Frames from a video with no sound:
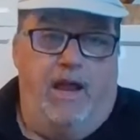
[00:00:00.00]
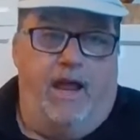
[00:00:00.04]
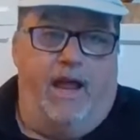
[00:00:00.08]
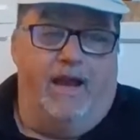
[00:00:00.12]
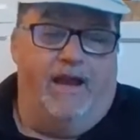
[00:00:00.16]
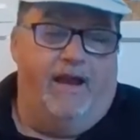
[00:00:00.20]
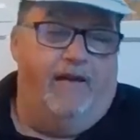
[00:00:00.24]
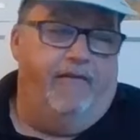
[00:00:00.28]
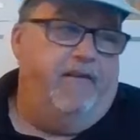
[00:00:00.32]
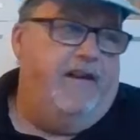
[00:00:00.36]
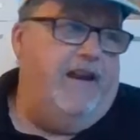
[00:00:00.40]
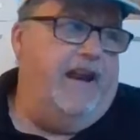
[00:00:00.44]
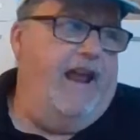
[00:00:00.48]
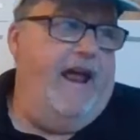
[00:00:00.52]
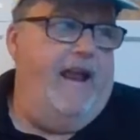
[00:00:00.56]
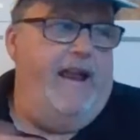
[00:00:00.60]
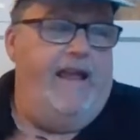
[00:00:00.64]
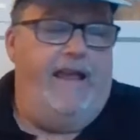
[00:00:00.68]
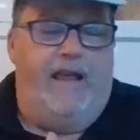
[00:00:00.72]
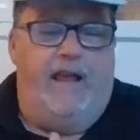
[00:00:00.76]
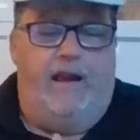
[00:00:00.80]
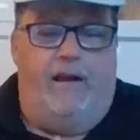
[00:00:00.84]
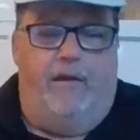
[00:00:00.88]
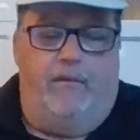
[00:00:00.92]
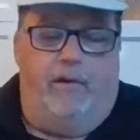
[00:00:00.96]
And every now and
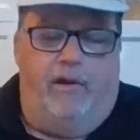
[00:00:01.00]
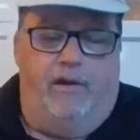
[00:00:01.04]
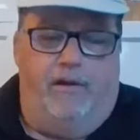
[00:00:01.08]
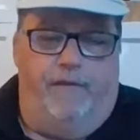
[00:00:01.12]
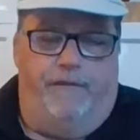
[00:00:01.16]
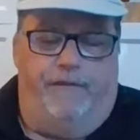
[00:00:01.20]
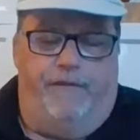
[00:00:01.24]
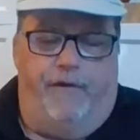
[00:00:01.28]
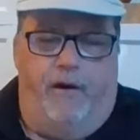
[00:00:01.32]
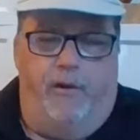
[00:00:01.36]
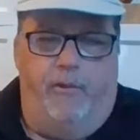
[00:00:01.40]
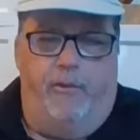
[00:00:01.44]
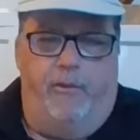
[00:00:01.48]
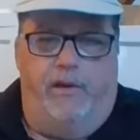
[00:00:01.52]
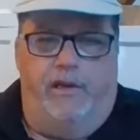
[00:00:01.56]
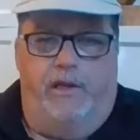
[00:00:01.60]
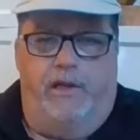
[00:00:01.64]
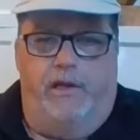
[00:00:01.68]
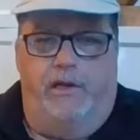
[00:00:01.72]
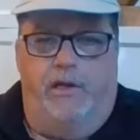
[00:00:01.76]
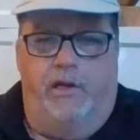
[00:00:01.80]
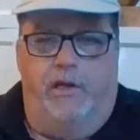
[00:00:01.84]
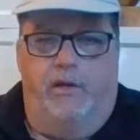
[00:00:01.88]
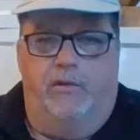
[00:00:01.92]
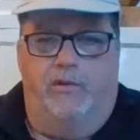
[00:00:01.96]
again I'm going to throw one of
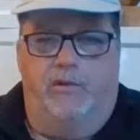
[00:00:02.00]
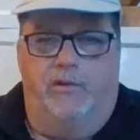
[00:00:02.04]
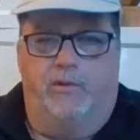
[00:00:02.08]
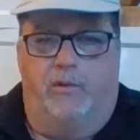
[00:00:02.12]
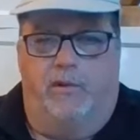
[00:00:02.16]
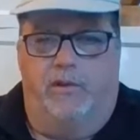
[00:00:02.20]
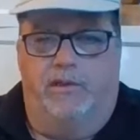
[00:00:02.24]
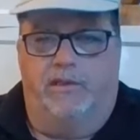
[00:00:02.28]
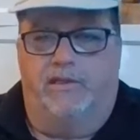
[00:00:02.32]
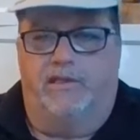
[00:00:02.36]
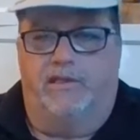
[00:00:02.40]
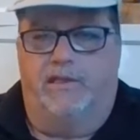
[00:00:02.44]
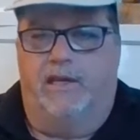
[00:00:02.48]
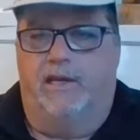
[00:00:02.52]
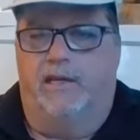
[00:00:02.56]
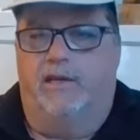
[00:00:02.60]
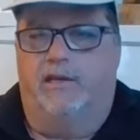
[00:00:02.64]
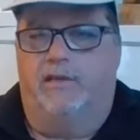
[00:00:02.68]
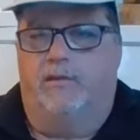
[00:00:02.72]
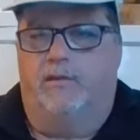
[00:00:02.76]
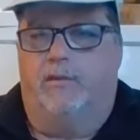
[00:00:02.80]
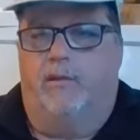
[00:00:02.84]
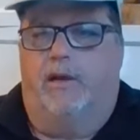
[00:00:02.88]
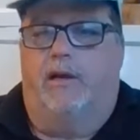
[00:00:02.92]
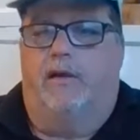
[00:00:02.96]
the news ones in
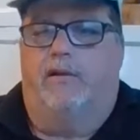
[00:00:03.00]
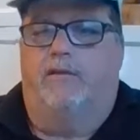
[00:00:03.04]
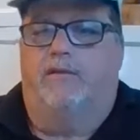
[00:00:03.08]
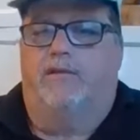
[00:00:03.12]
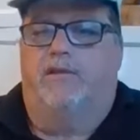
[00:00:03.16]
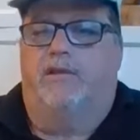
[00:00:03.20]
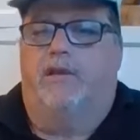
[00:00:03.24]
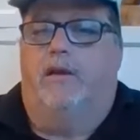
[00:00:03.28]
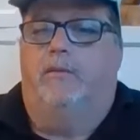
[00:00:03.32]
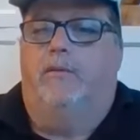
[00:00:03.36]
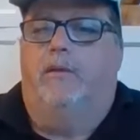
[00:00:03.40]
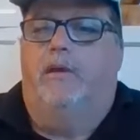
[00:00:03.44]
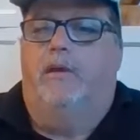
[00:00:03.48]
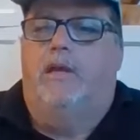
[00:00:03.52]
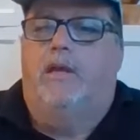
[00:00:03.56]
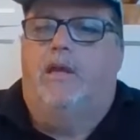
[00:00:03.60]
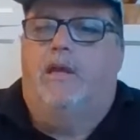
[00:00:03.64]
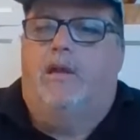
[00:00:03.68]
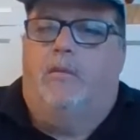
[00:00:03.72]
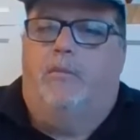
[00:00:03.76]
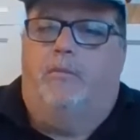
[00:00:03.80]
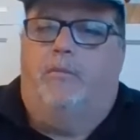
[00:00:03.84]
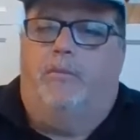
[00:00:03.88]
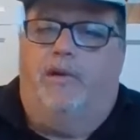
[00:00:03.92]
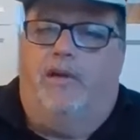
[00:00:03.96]
as well. So,
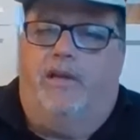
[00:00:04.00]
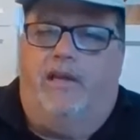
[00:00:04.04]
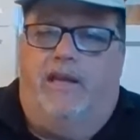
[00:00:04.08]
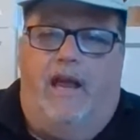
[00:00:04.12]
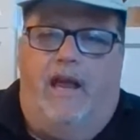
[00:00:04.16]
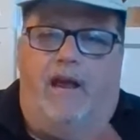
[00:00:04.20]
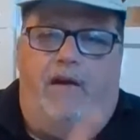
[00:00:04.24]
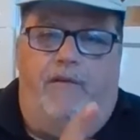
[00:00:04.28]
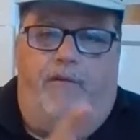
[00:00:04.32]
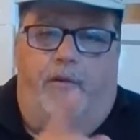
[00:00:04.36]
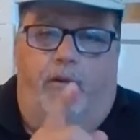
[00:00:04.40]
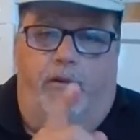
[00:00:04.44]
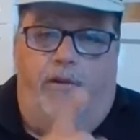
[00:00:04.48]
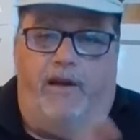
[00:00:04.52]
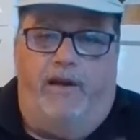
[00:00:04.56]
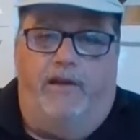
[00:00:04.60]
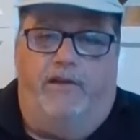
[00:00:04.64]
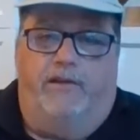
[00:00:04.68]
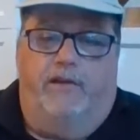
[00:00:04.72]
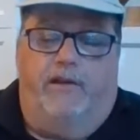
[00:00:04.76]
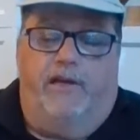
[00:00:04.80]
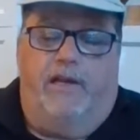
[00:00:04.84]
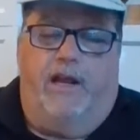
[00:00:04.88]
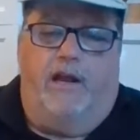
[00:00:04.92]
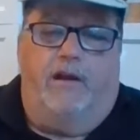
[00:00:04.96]
but yeah, I've already
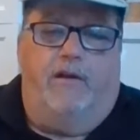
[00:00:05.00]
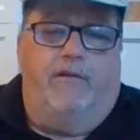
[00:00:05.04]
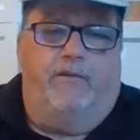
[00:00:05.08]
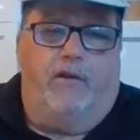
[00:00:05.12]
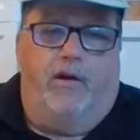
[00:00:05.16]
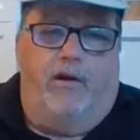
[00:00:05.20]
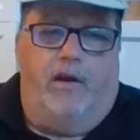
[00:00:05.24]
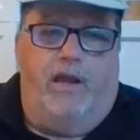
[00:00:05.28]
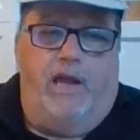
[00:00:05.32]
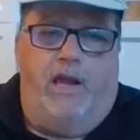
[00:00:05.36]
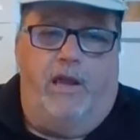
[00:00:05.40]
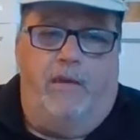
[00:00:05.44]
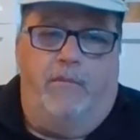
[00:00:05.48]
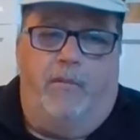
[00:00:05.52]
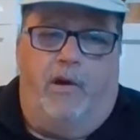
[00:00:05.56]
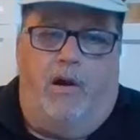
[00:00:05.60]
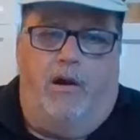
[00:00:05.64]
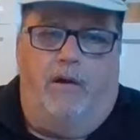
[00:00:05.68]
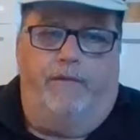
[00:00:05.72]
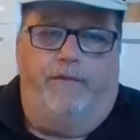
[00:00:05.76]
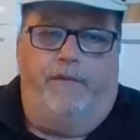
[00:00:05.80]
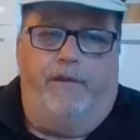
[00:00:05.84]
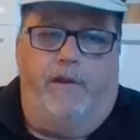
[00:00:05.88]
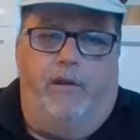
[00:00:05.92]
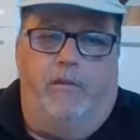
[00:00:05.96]
done it and I've got it
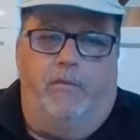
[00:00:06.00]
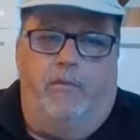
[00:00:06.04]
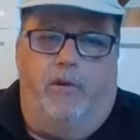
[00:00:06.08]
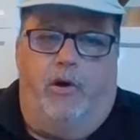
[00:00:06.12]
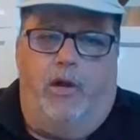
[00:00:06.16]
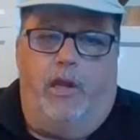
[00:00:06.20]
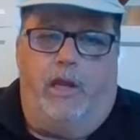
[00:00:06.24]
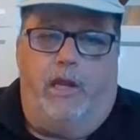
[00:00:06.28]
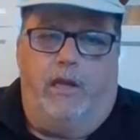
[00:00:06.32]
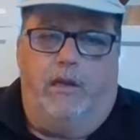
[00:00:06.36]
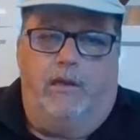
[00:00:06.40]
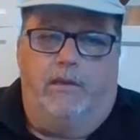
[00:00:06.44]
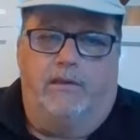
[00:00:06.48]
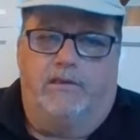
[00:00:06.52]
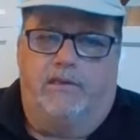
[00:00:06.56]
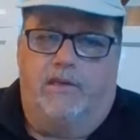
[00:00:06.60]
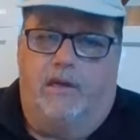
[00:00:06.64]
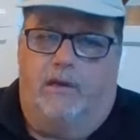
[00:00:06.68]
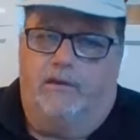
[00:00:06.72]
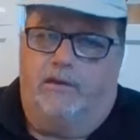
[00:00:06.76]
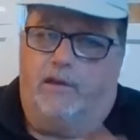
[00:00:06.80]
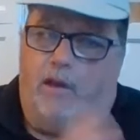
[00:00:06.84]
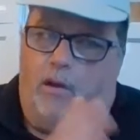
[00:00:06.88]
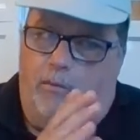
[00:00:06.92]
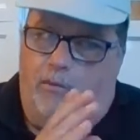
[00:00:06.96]
earmarked for you, Mike.
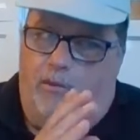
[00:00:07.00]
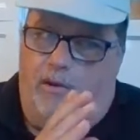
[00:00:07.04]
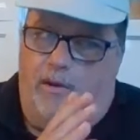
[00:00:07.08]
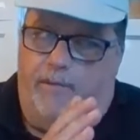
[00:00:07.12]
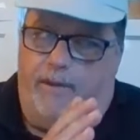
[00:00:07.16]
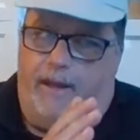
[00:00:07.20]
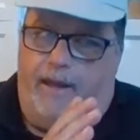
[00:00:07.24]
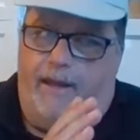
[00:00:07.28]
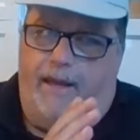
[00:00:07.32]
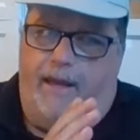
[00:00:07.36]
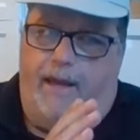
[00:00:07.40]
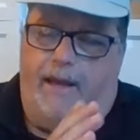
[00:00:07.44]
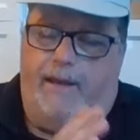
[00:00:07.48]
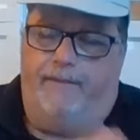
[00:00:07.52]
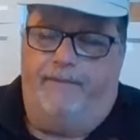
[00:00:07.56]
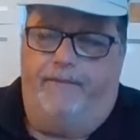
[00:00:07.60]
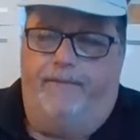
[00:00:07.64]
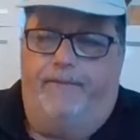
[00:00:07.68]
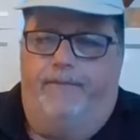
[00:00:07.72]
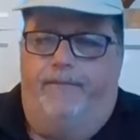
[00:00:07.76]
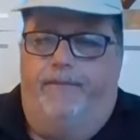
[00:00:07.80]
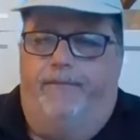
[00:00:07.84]
So don't worry about that.